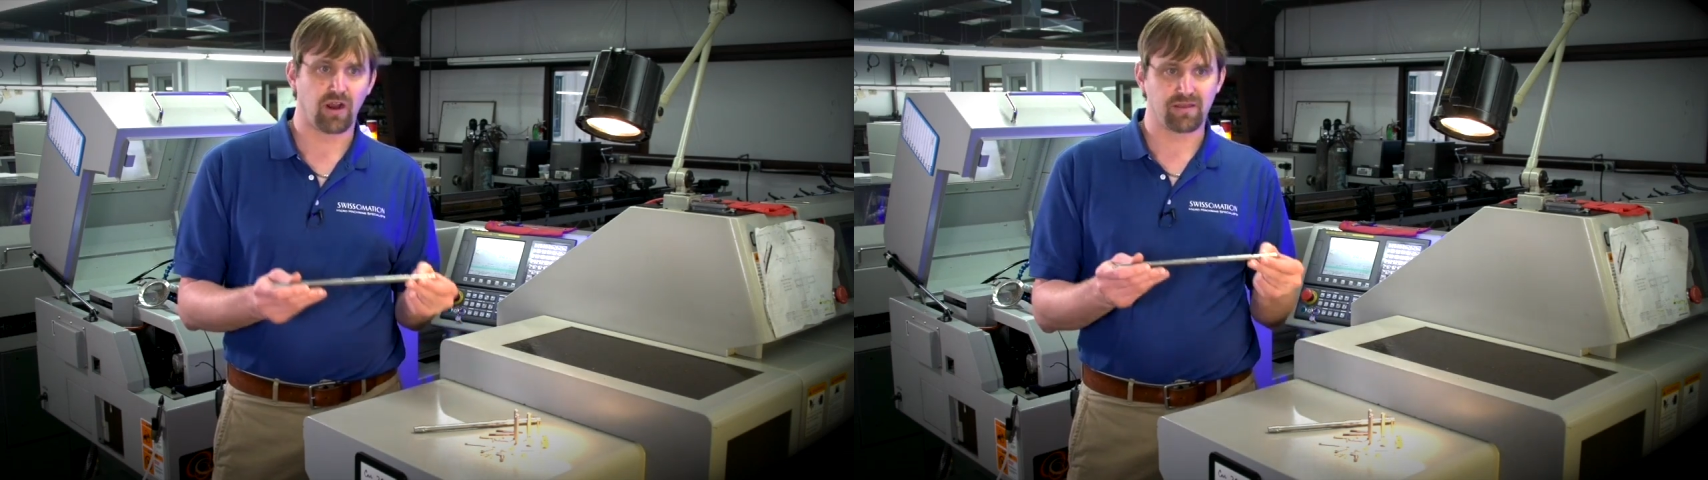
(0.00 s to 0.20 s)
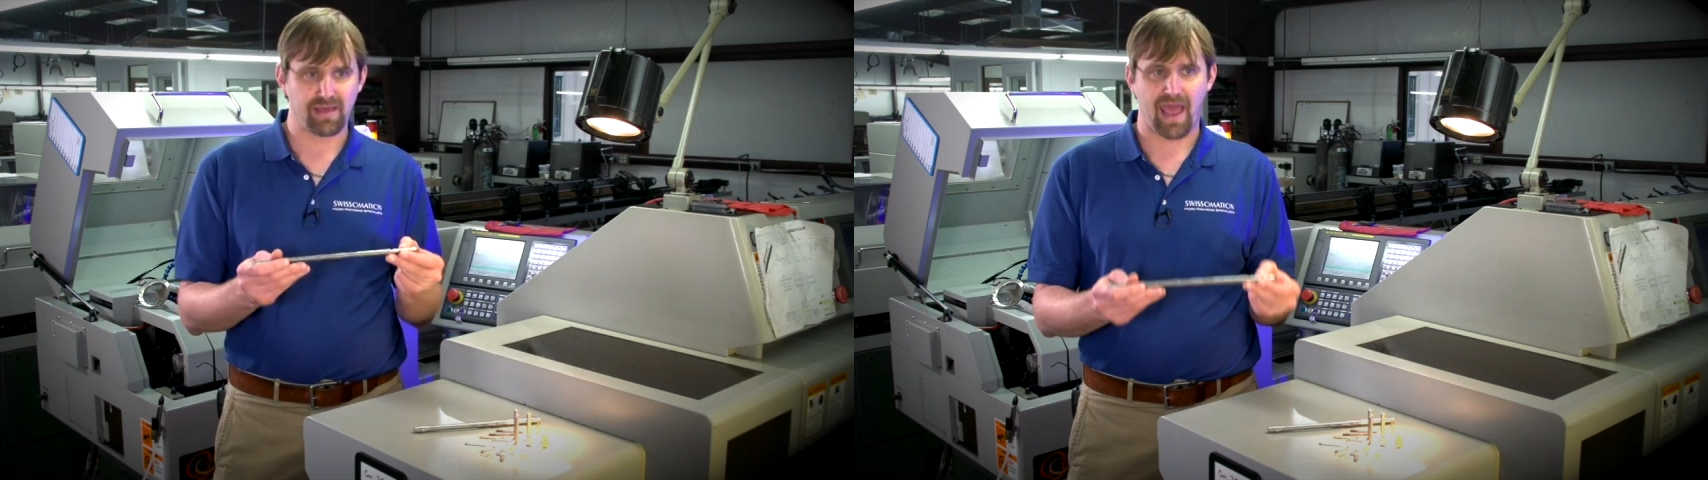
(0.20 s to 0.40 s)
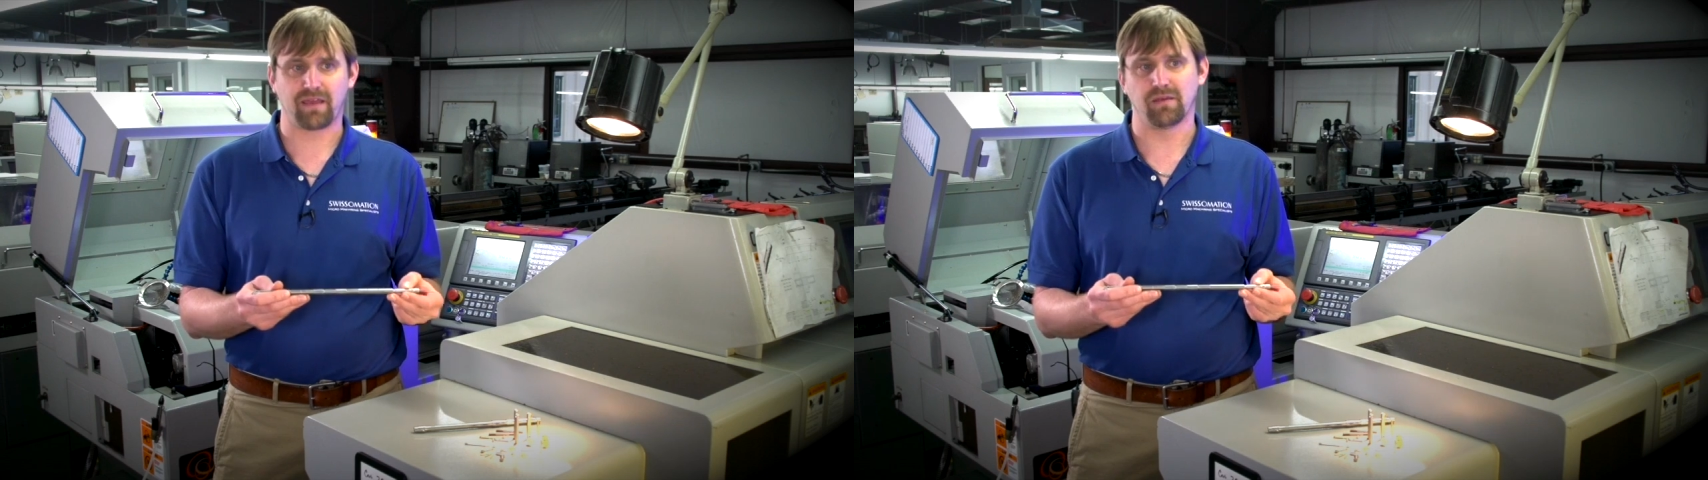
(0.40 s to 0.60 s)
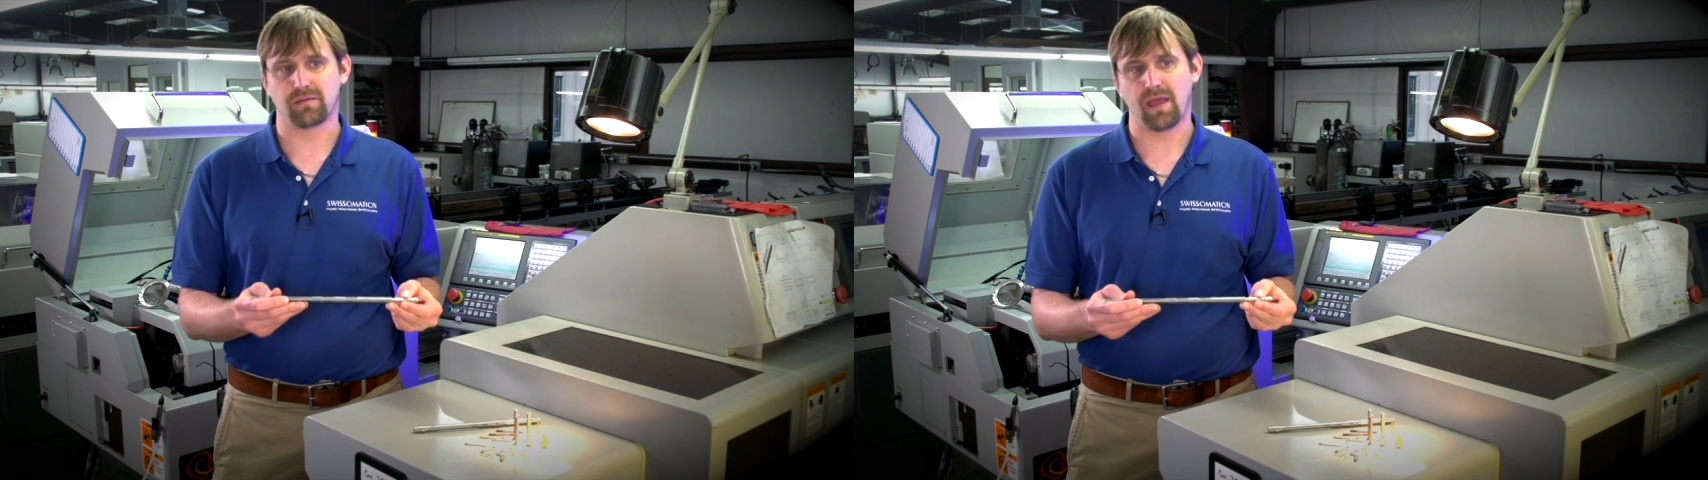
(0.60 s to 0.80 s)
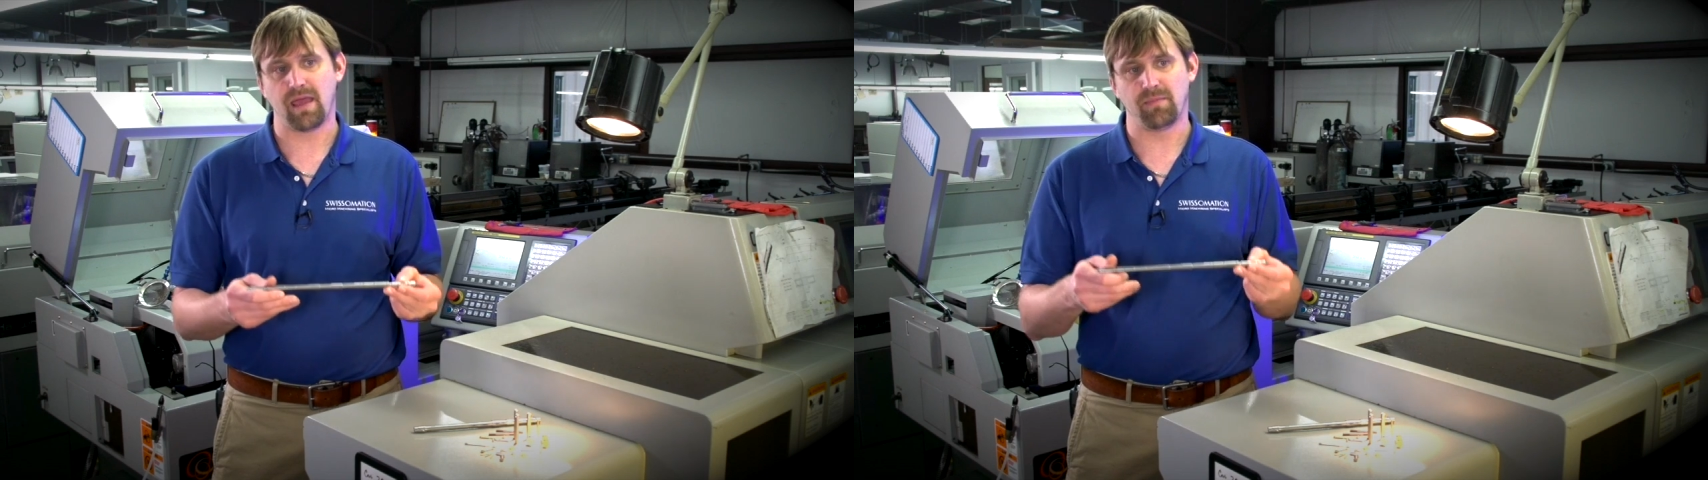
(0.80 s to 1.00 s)
are exactly
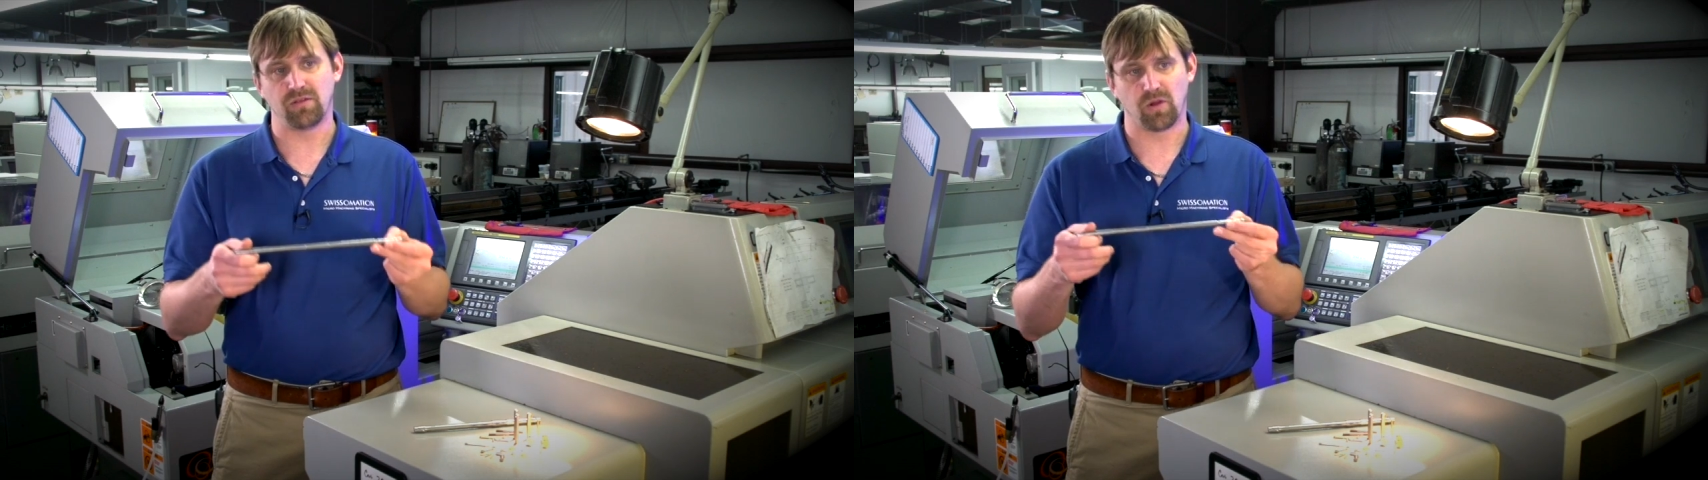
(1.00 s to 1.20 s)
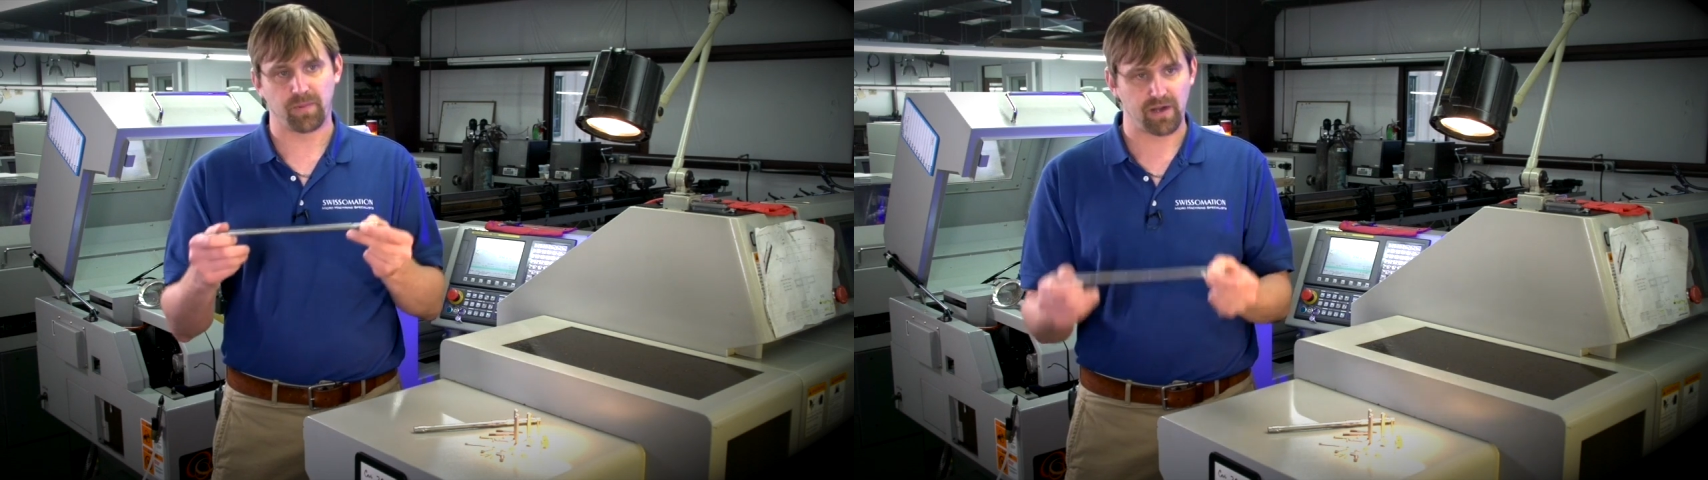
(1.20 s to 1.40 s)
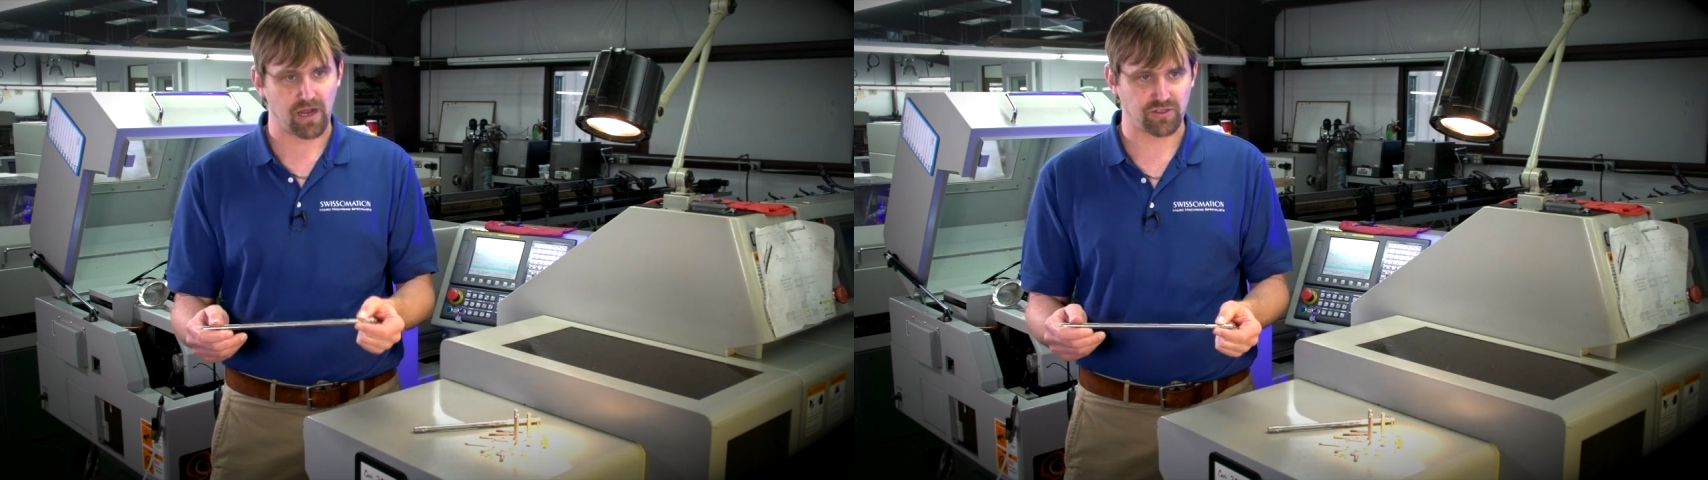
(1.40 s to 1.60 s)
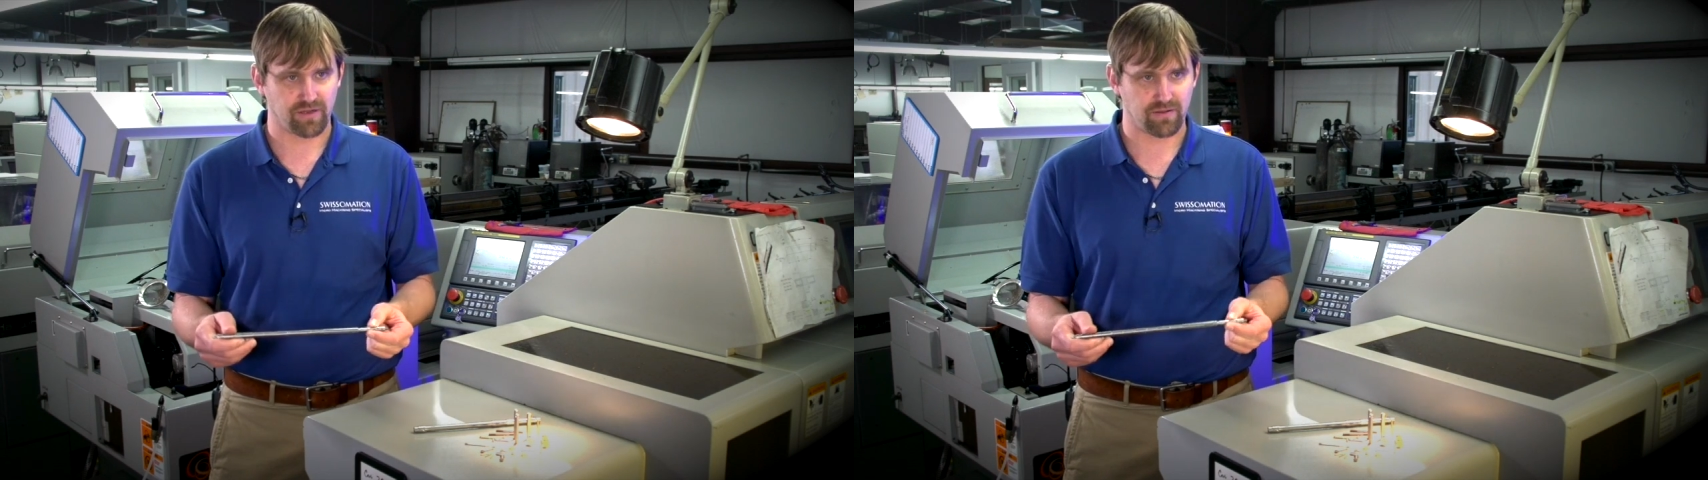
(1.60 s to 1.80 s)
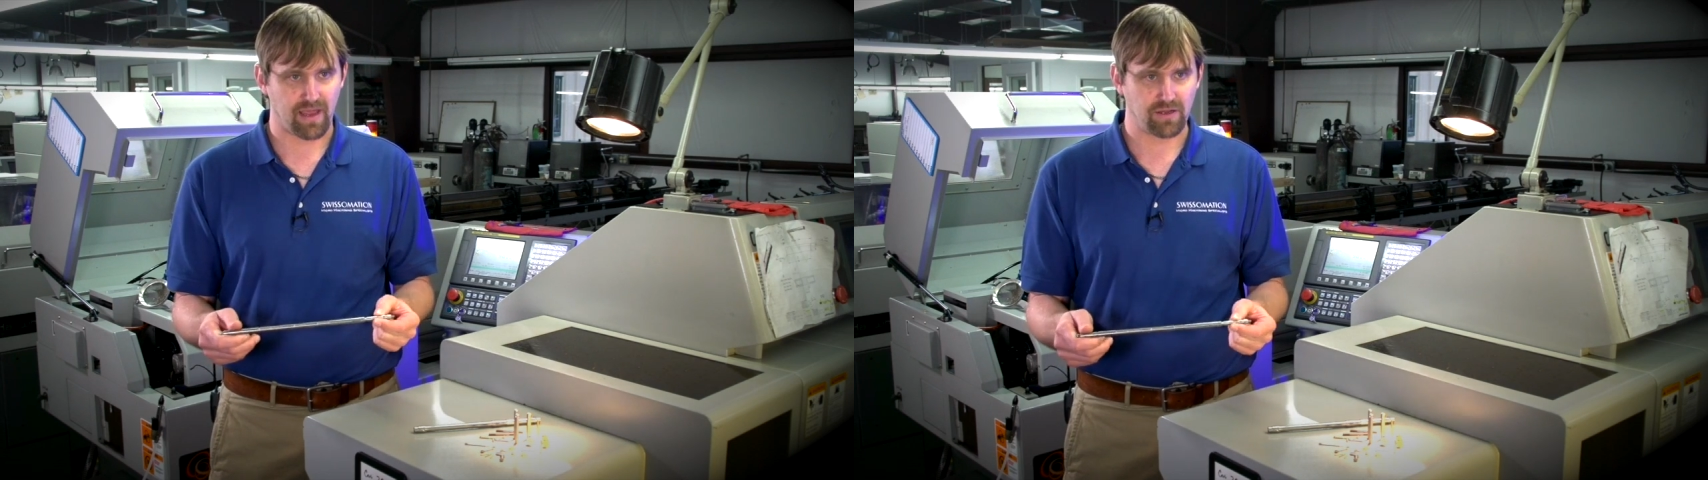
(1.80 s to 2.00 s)
the same as your
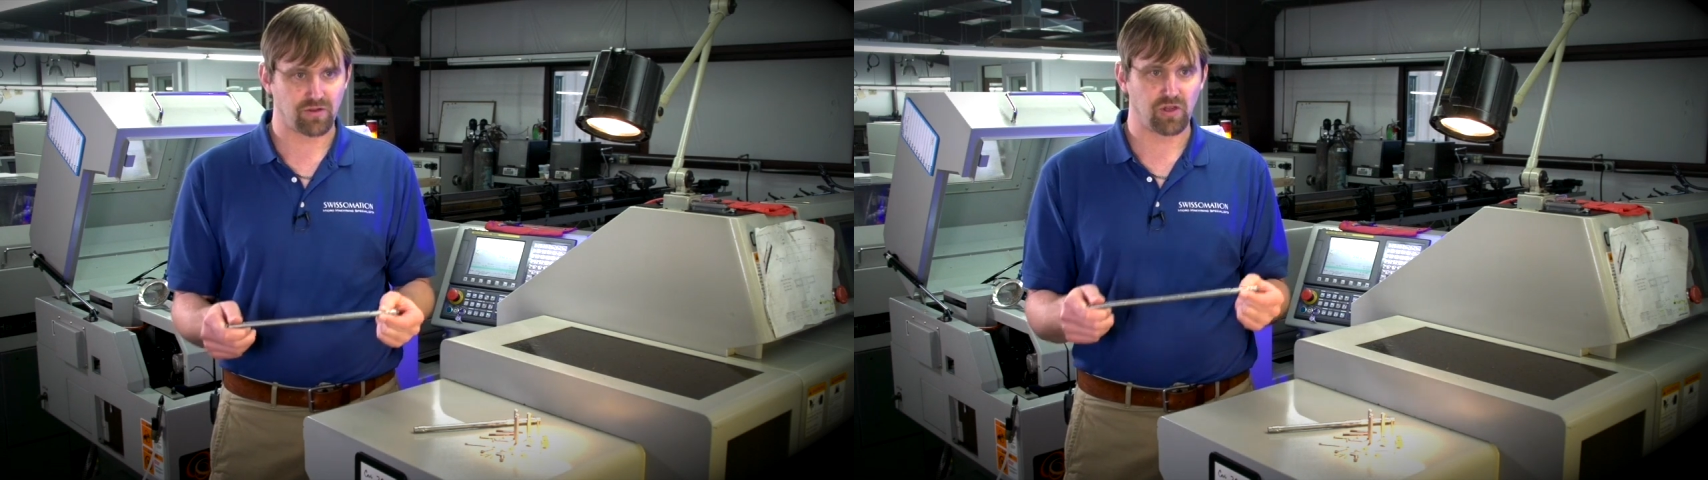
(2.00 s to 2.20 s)
production stage.